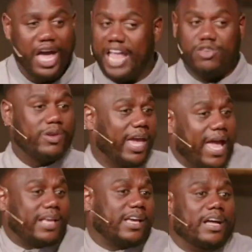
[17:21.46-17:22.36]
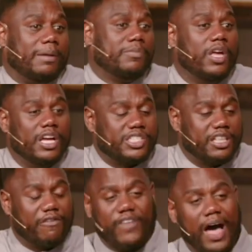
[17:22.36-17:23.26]
And you can't come to
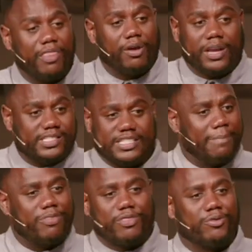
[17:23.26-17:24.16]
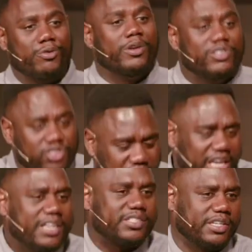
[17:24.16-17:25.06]
the Father except through
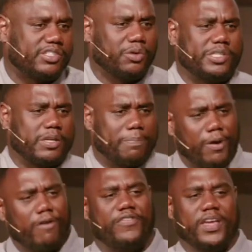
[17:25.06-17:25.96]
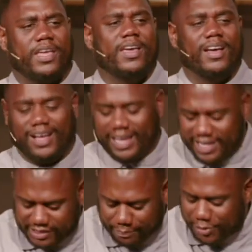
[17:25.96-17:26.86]
Jesus. So it's a perfect, uh,
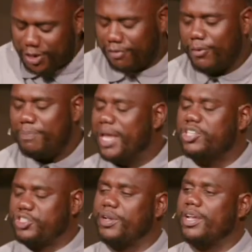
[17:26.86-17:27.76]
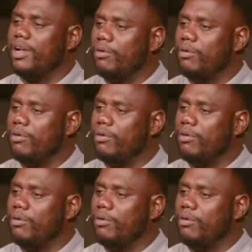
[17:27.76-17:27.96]
it's a beautiful picture here.